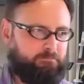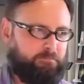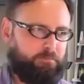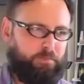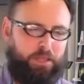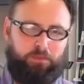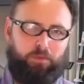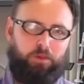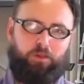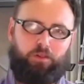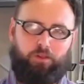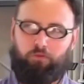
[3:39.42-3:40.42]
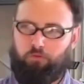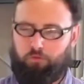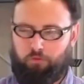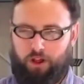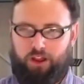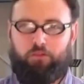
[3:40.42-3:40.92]
people
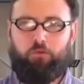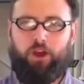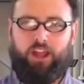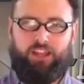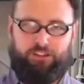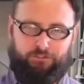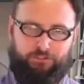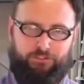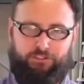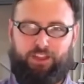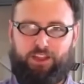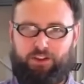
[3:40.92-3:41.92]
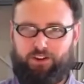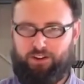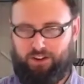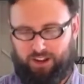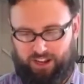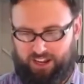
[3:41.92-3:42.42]
run away in fear
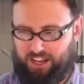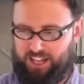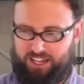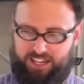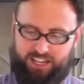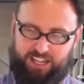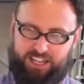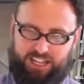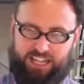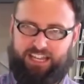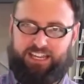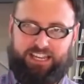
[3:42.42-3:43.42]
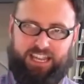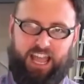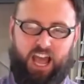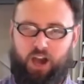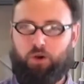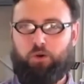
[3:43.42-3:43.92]
and
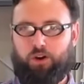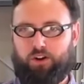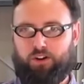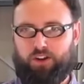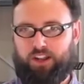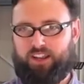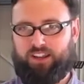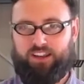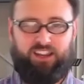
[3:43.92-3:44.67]
cower in